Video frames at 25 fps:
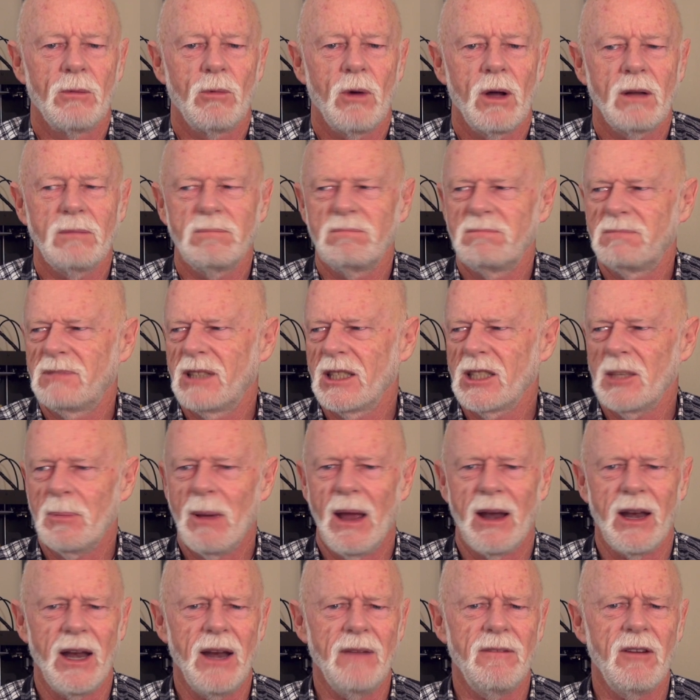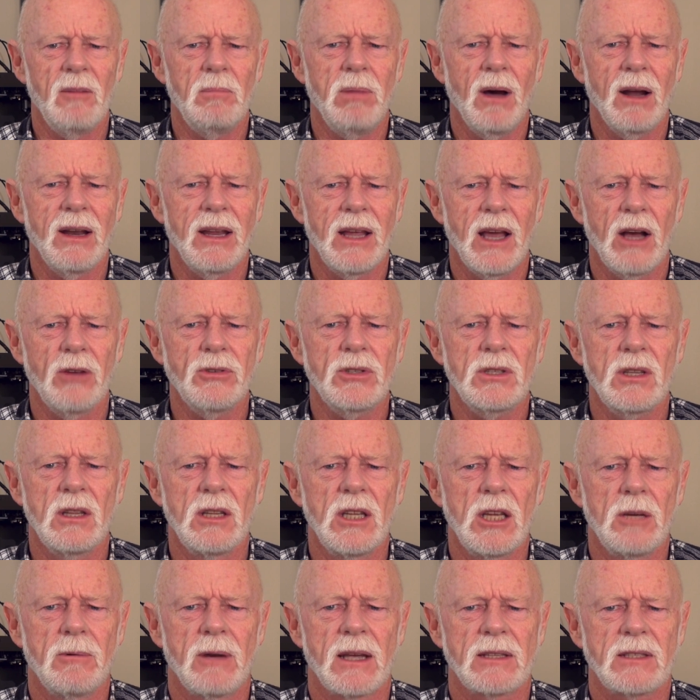Well, just about everybody else in the
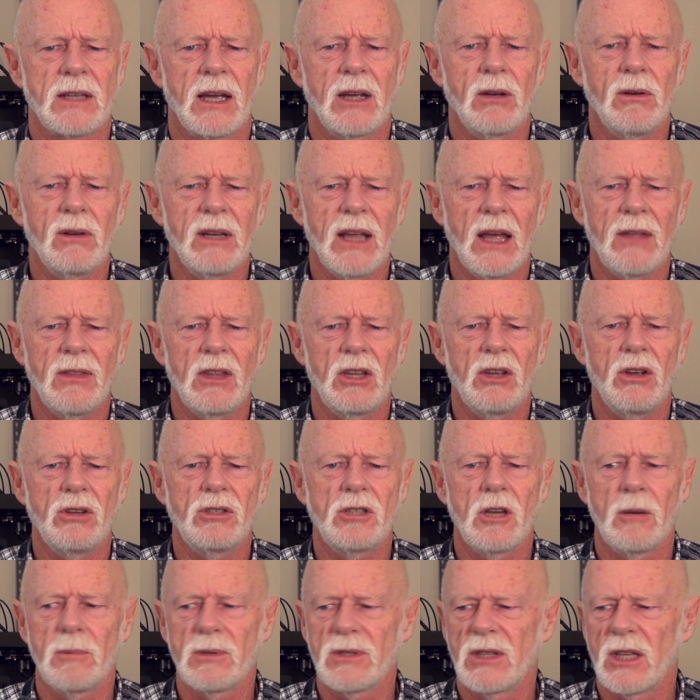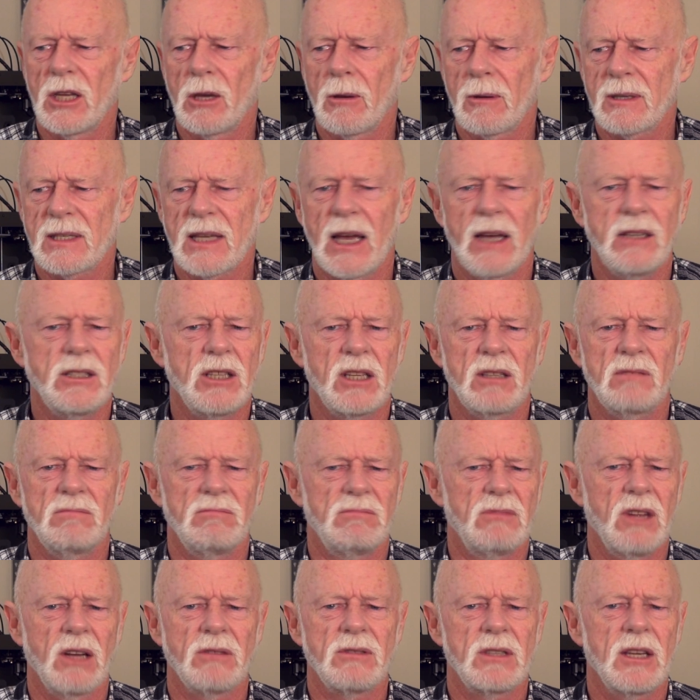USA, all the other YouTubers in the USA,
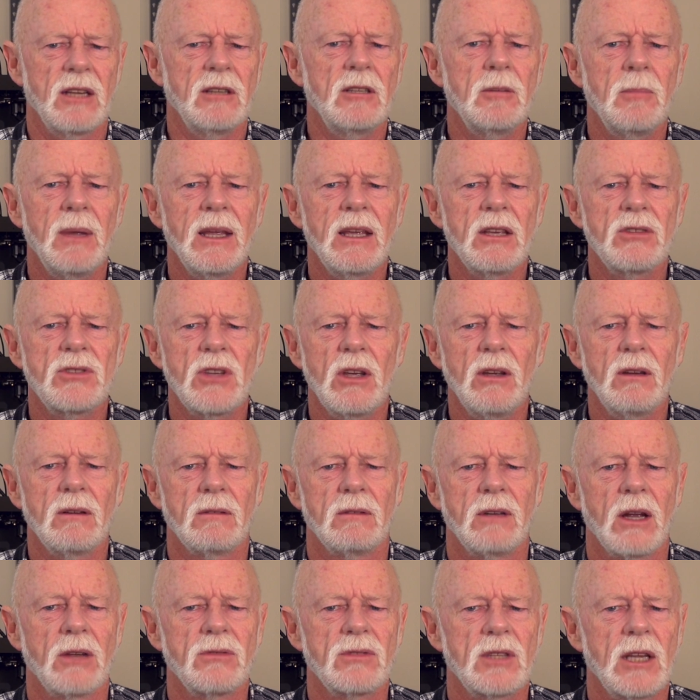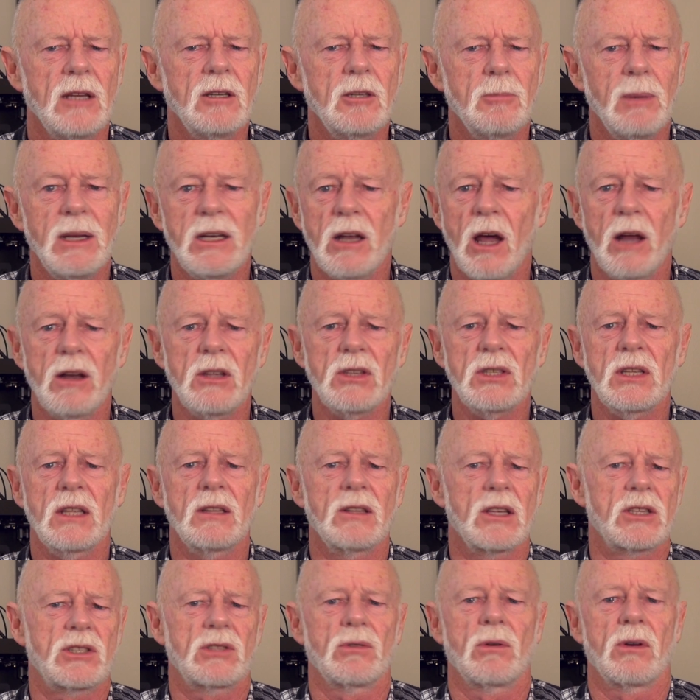just don't seem to be concerned, don't seem to be noticing
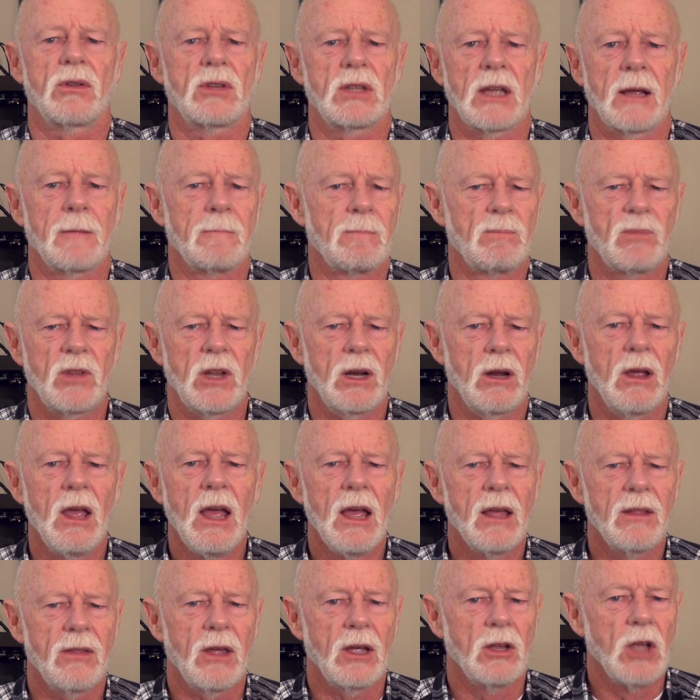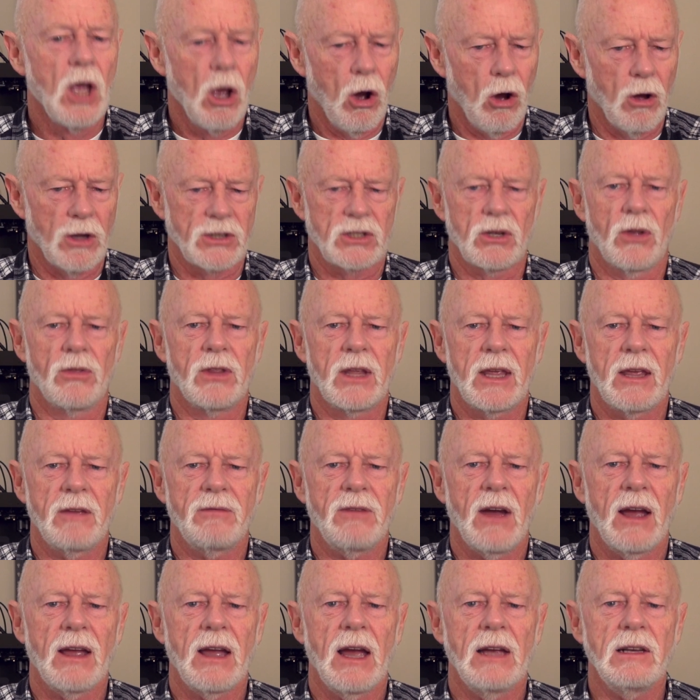this sort of thing. You know, it's on the
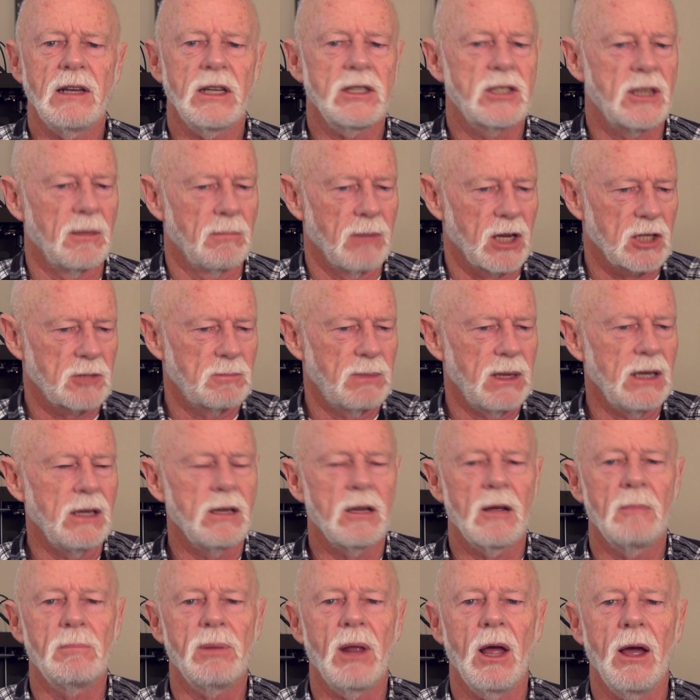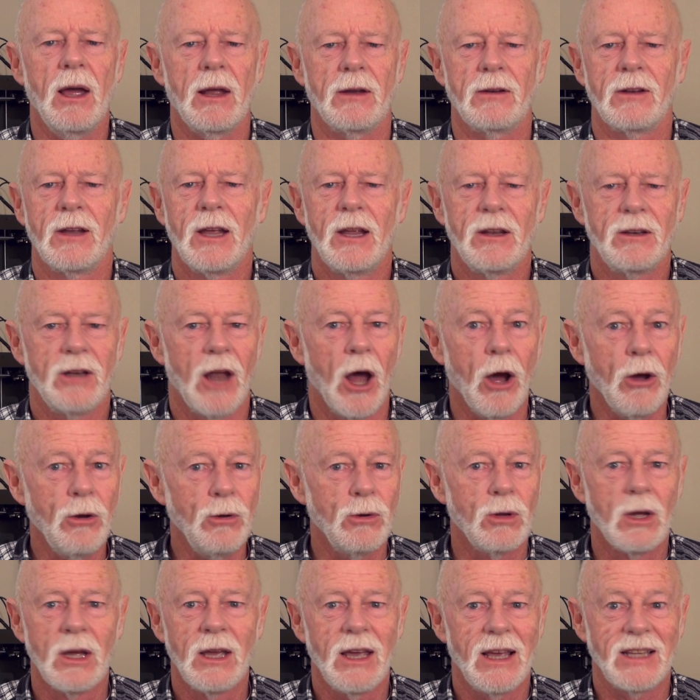FAA list, it must be compliant.
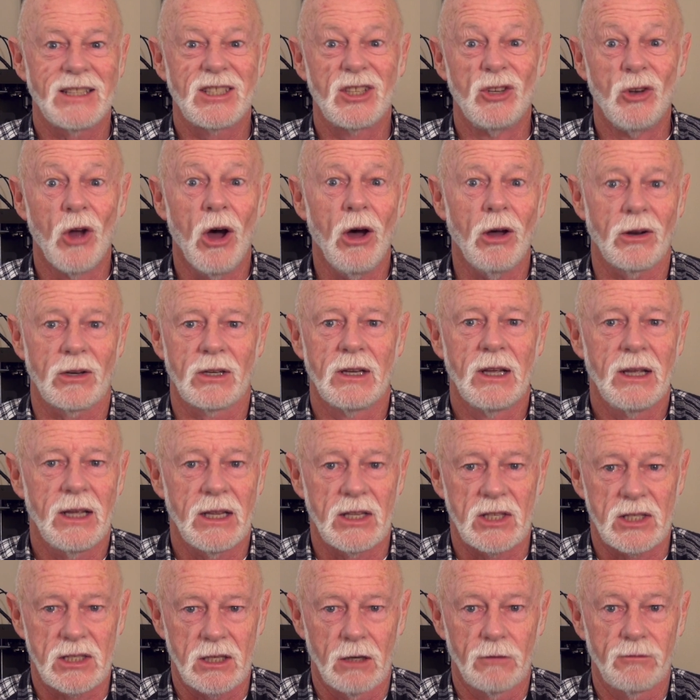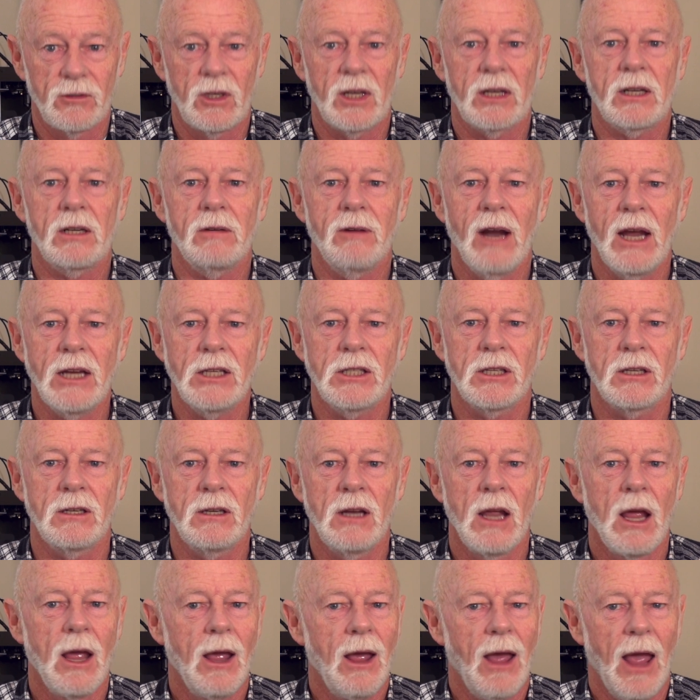No, it's not. It's self-declaration.
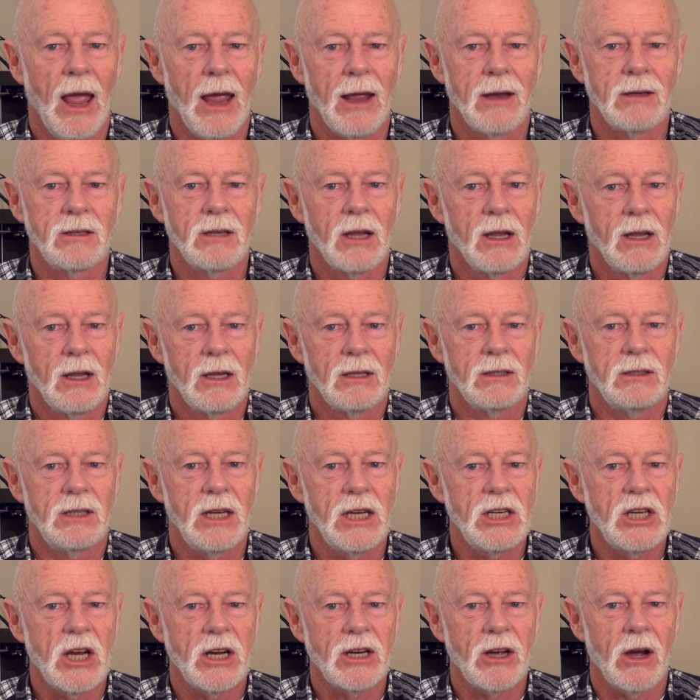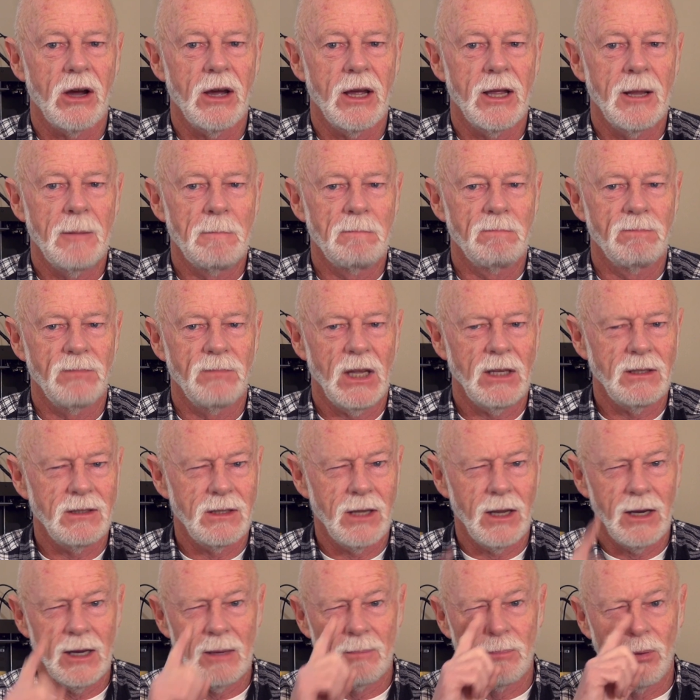And DJI,
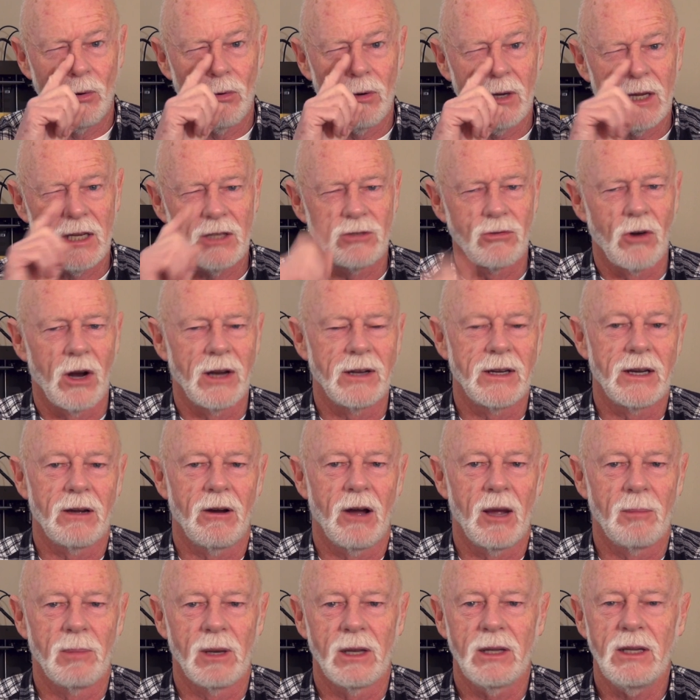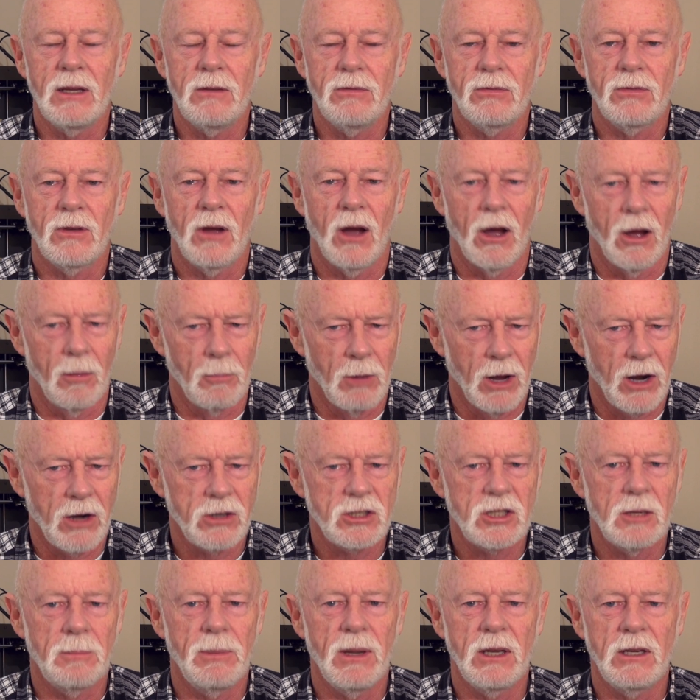telling porkies right now, I believe, on my
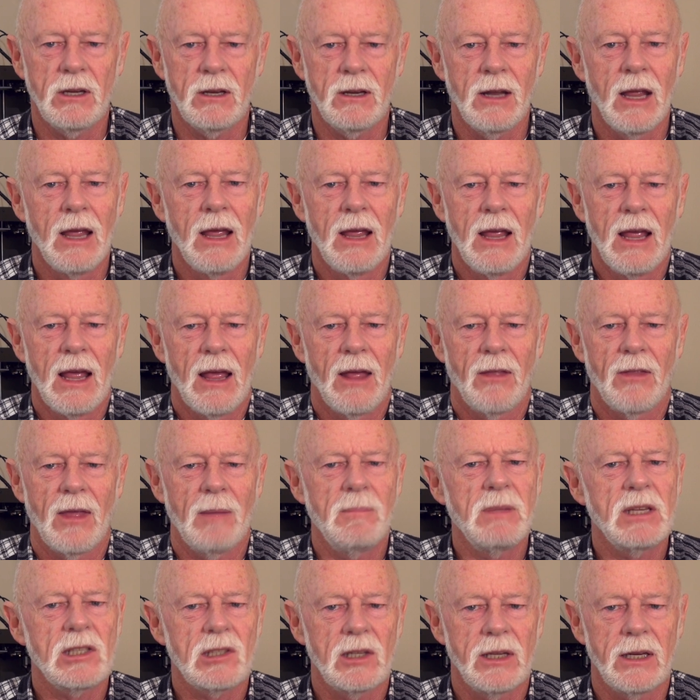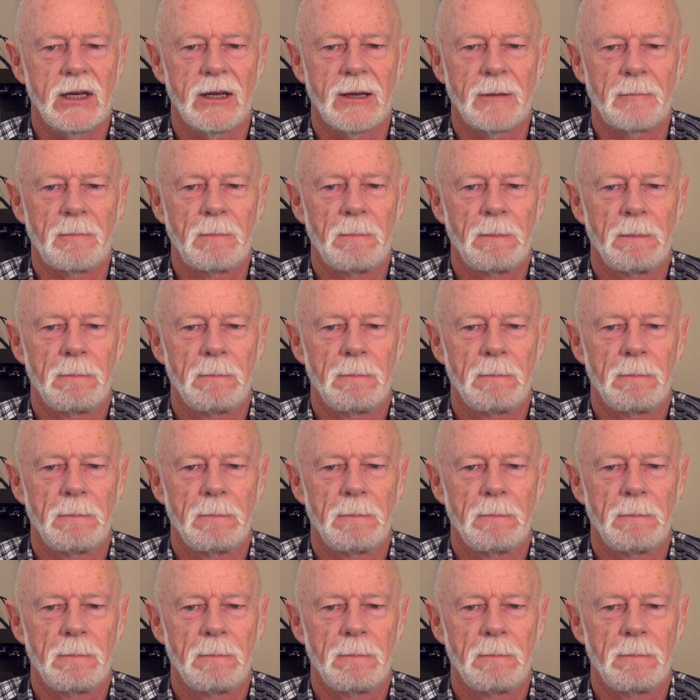honest opinion, they're misleading.